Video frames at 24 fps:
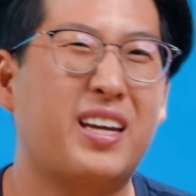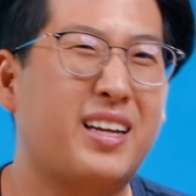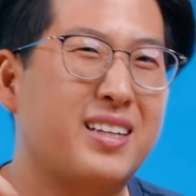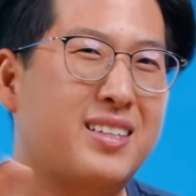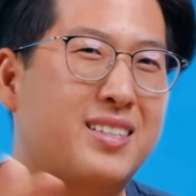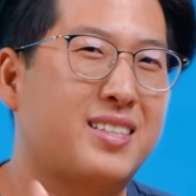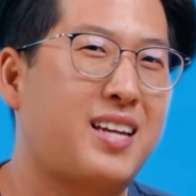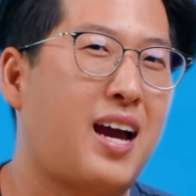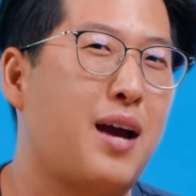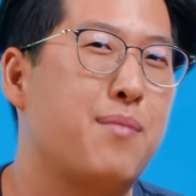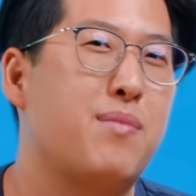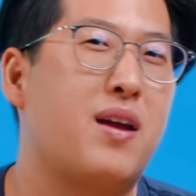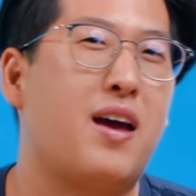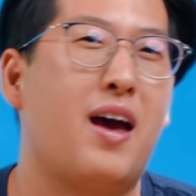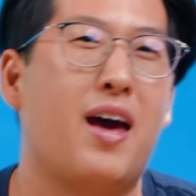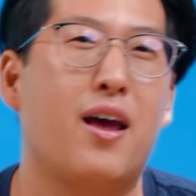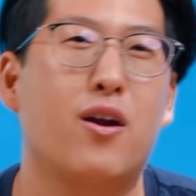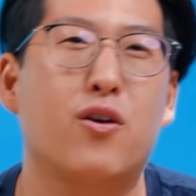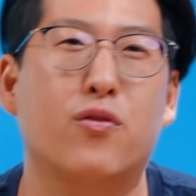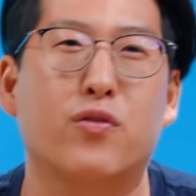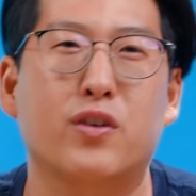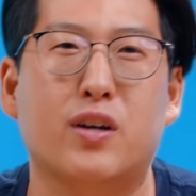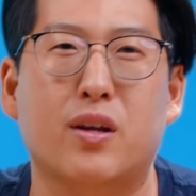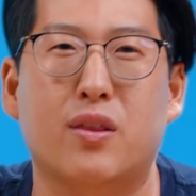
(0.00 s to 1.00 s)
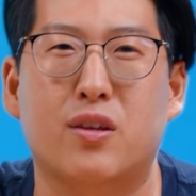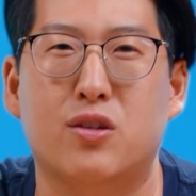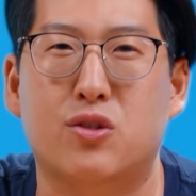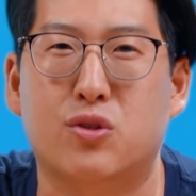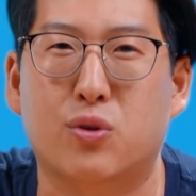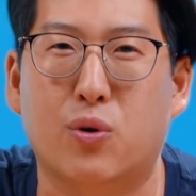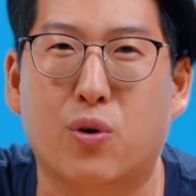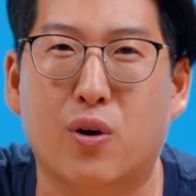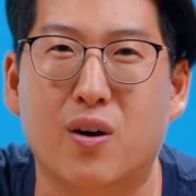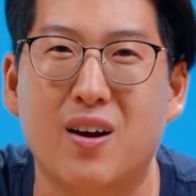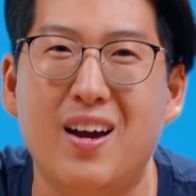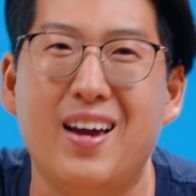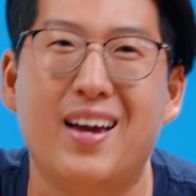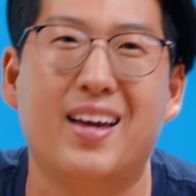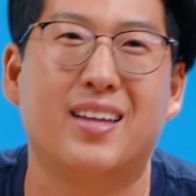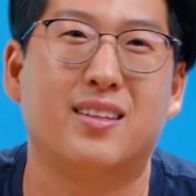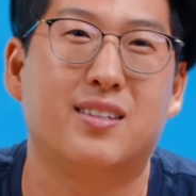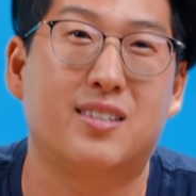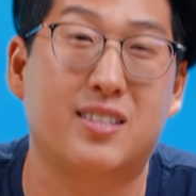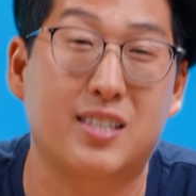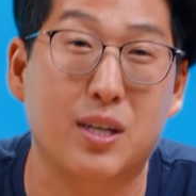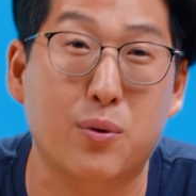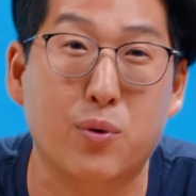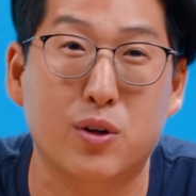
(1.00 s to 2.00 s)
think it's time to head over to the store
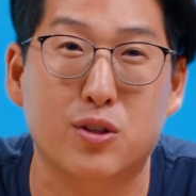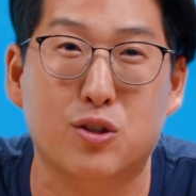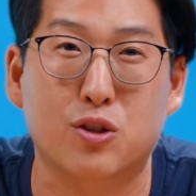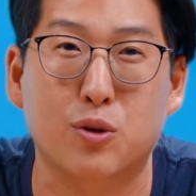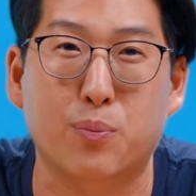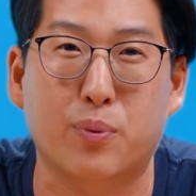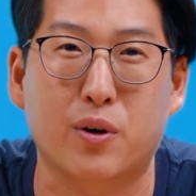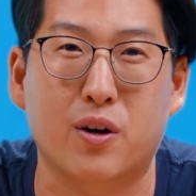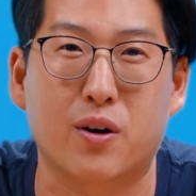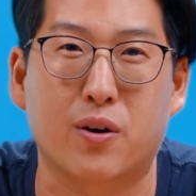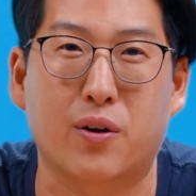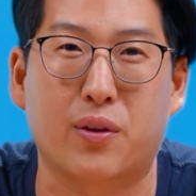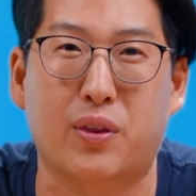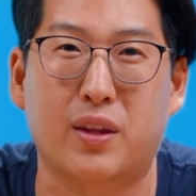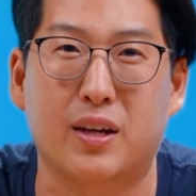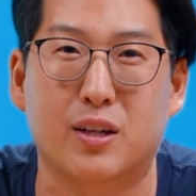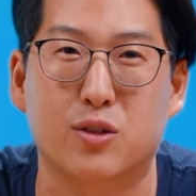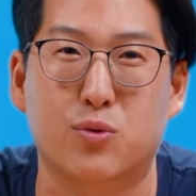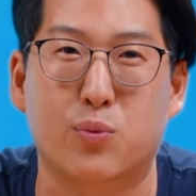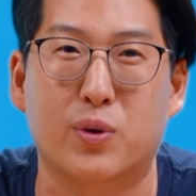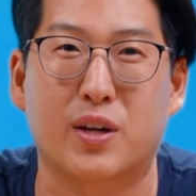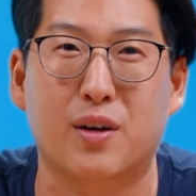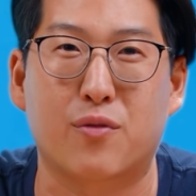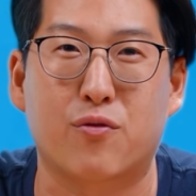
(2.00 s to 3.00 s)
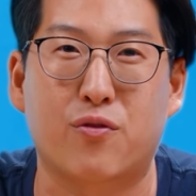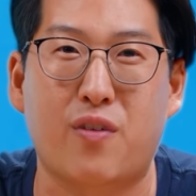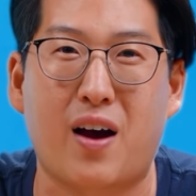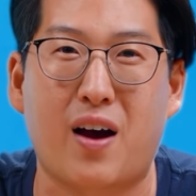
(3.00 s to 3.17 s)
and see what superhero things we can